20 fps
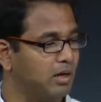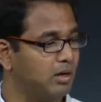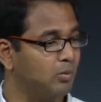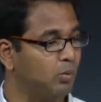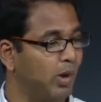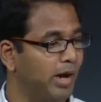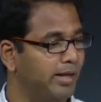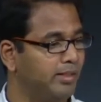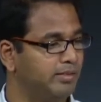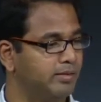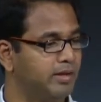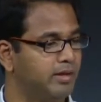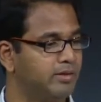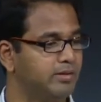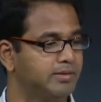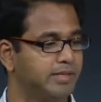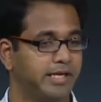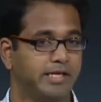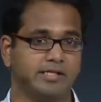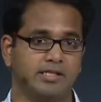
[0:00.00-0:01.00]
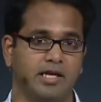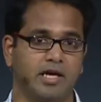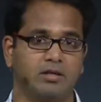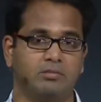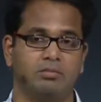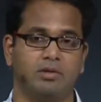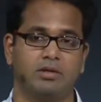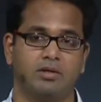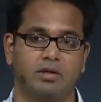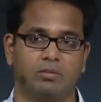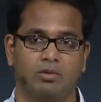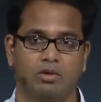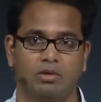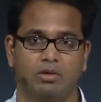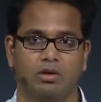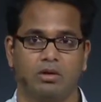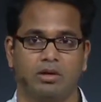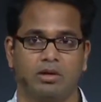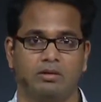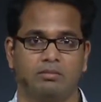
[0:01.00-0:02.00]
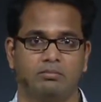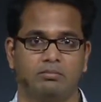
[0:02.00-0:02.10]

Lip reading: While there is excitement among